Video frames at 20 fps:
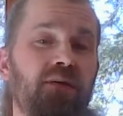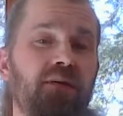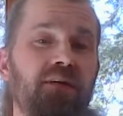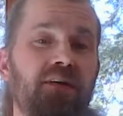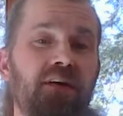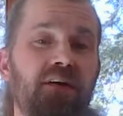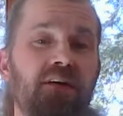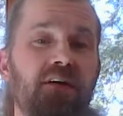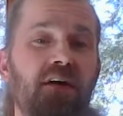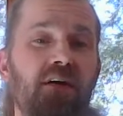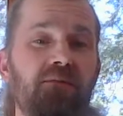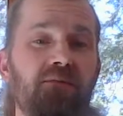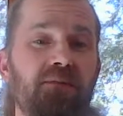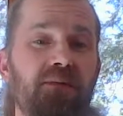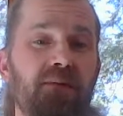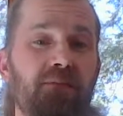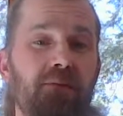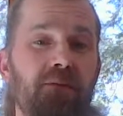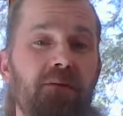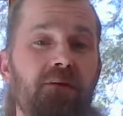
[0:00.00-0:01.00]
get
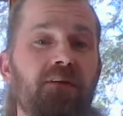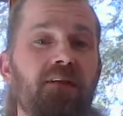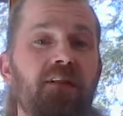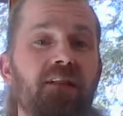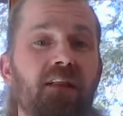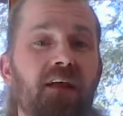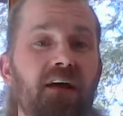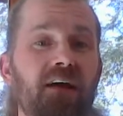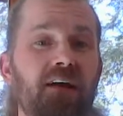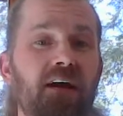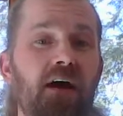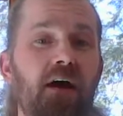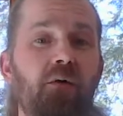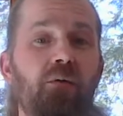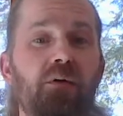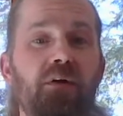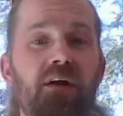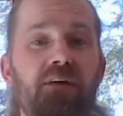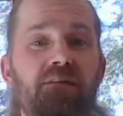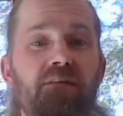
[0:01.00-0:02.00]
comfortable, lay down,
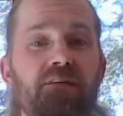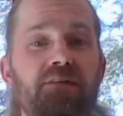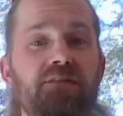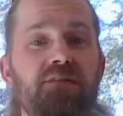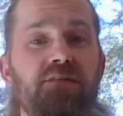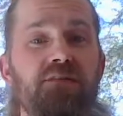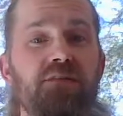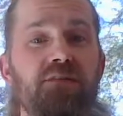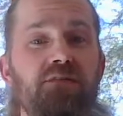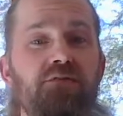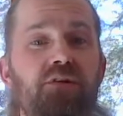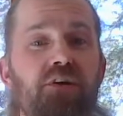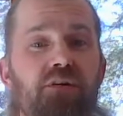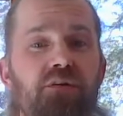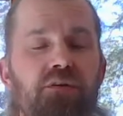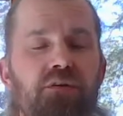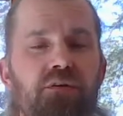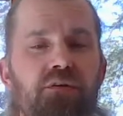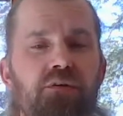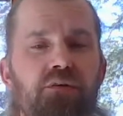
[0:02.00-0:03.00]
whatever you
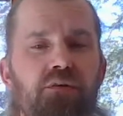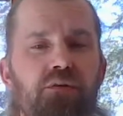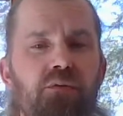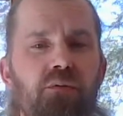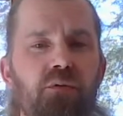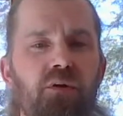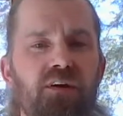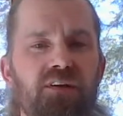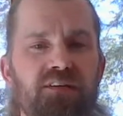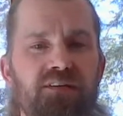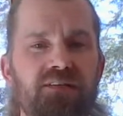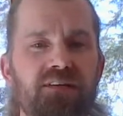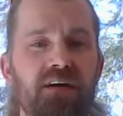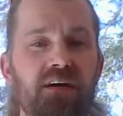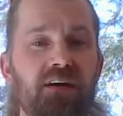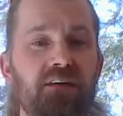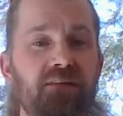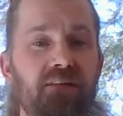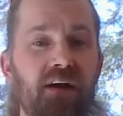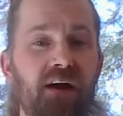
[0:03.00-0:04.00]
can do where it's
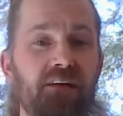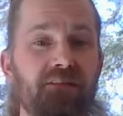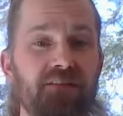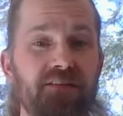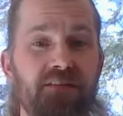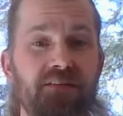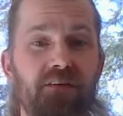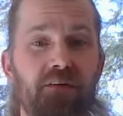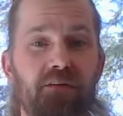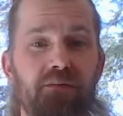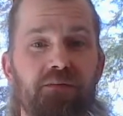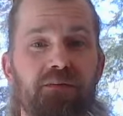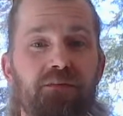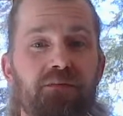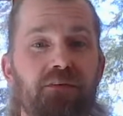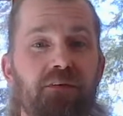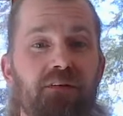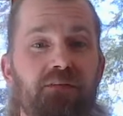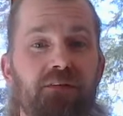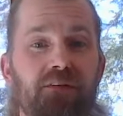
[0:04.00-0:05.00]
safe. And obviously don't do
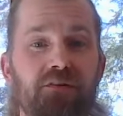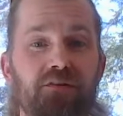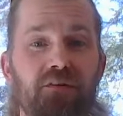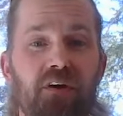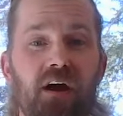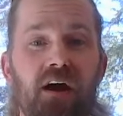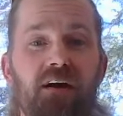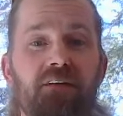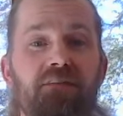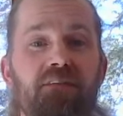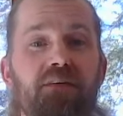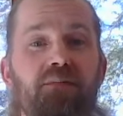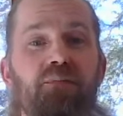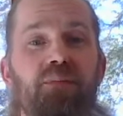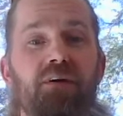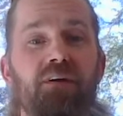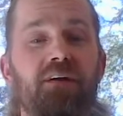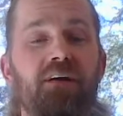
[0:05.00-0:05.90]
it if you're driving,